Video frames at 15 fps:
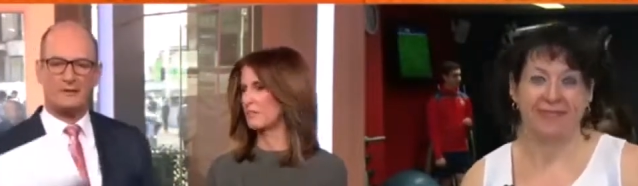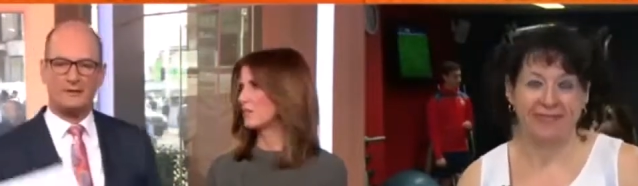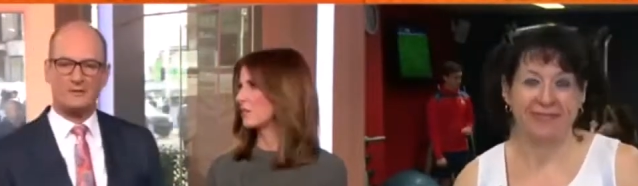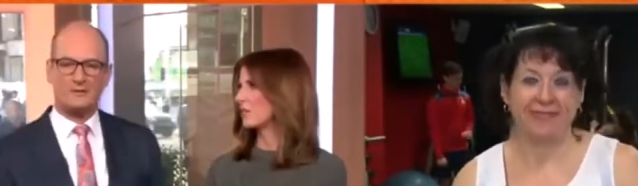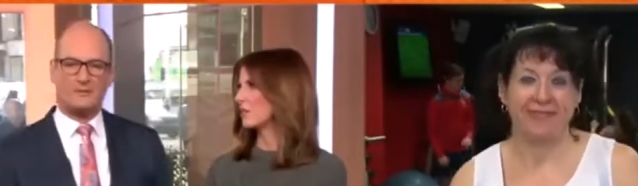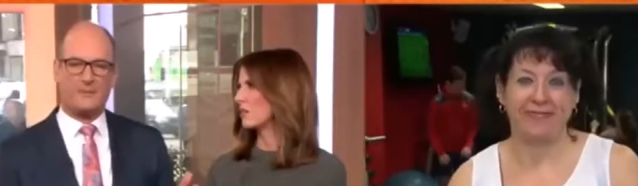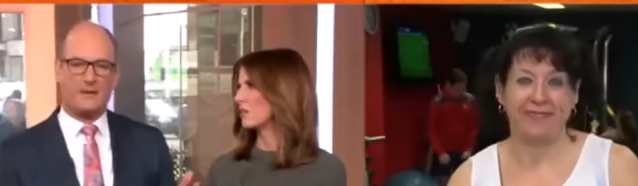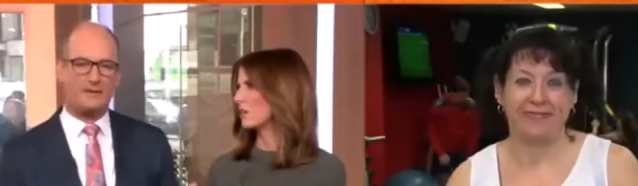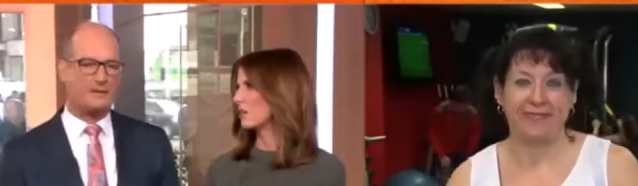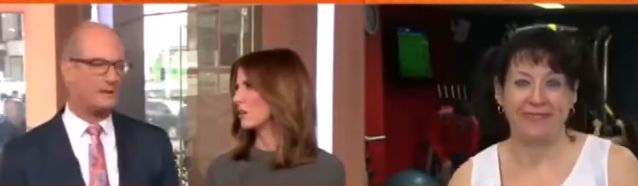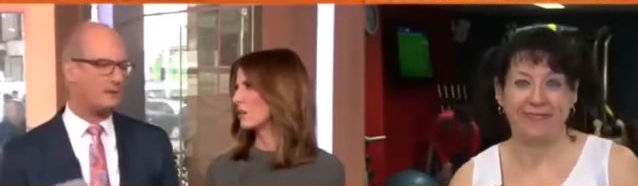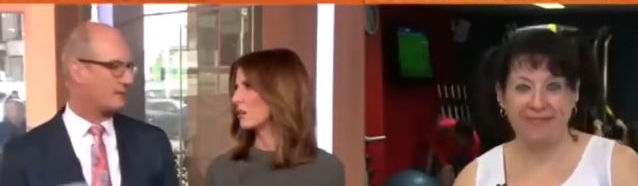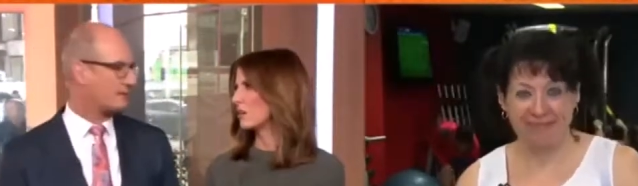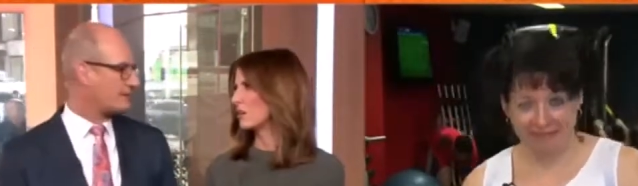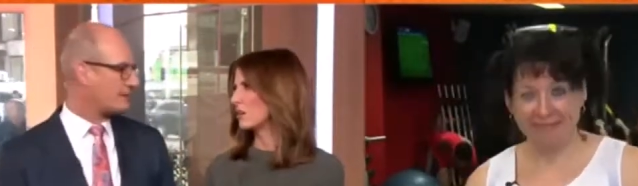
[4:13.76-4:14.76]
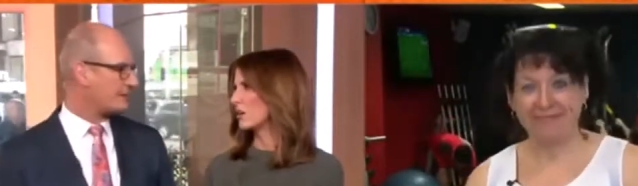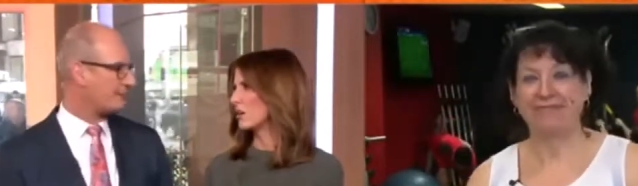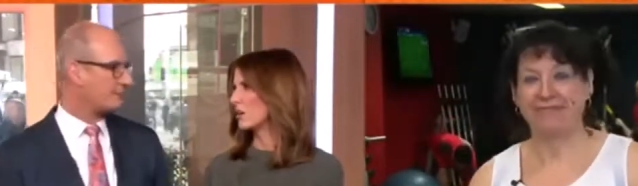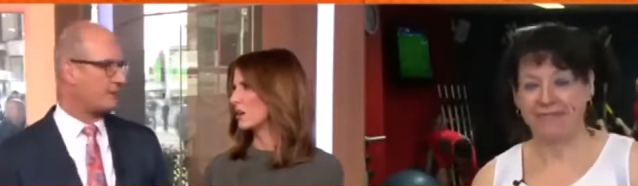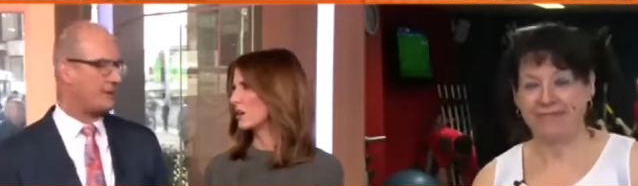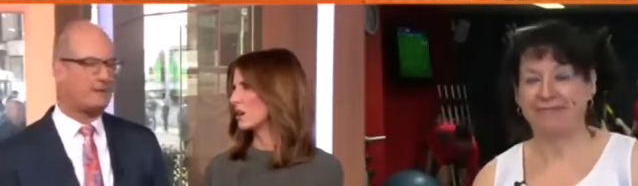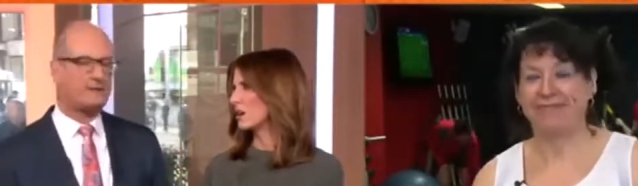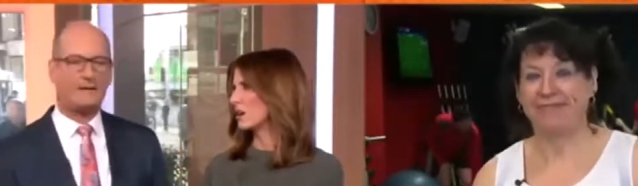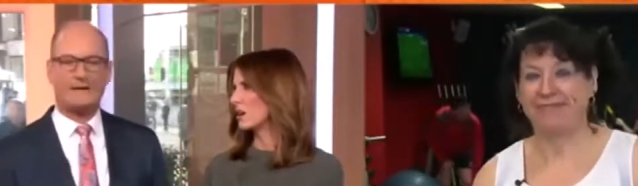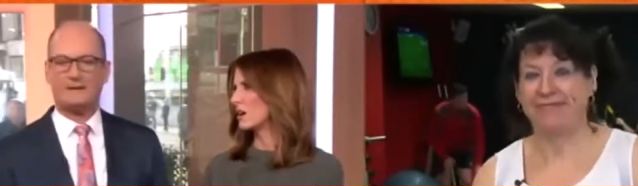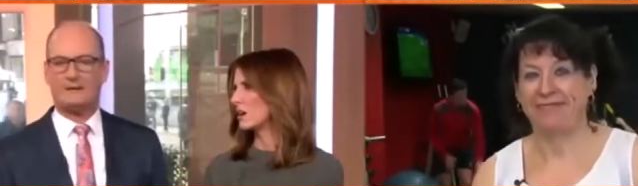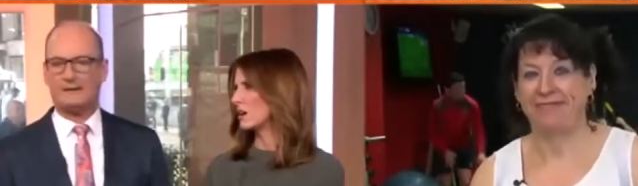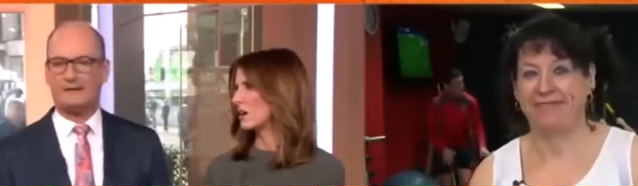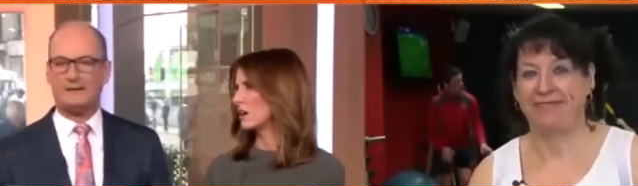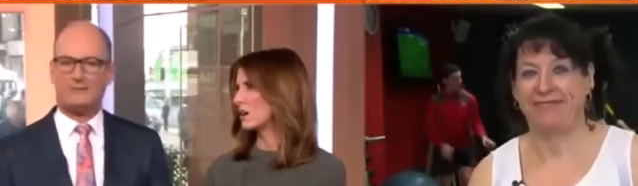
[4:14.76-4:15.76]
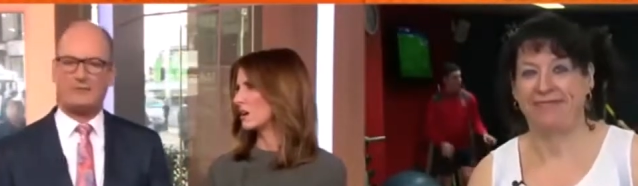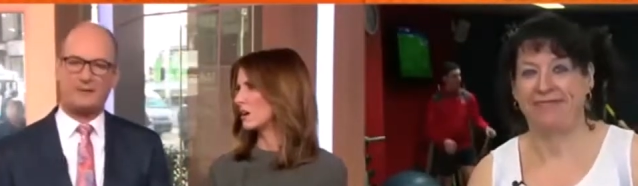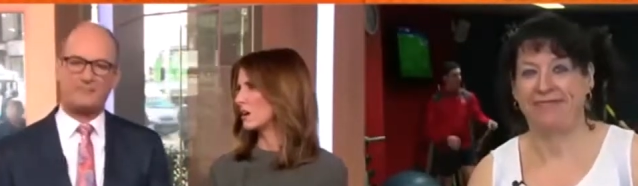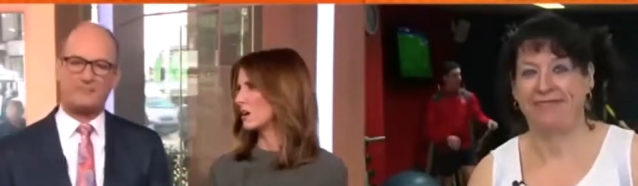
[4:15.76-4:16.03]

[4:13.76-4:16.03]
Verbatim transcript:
Speaker 1: your spending and stuff like that. You give up